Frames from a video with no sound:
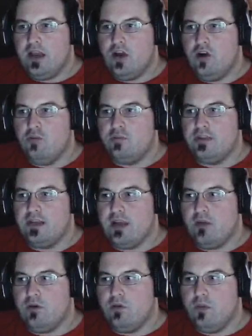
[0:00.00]
I hoped
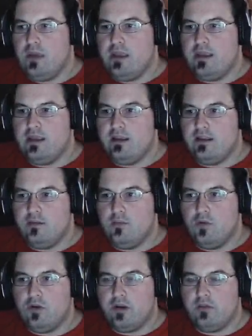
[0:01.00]
that I would awaken in the
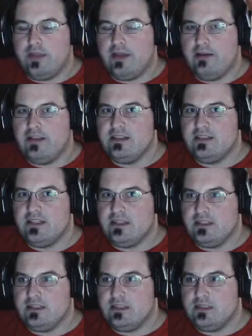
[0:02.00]
morning without
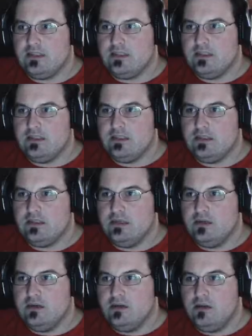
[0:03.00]
incidents.
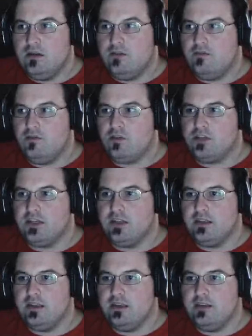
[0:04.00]

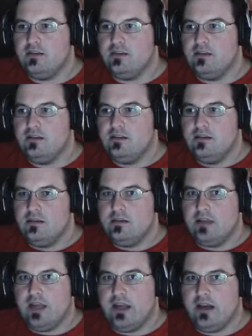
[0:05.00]
Unfortunately,
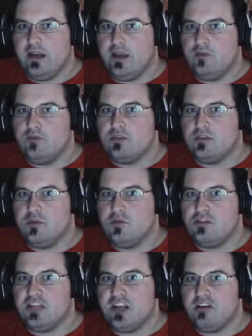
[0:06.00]
that night was the
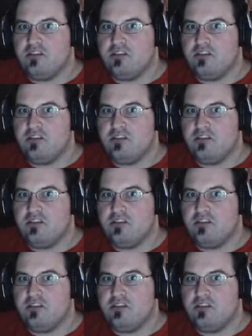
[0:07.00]
most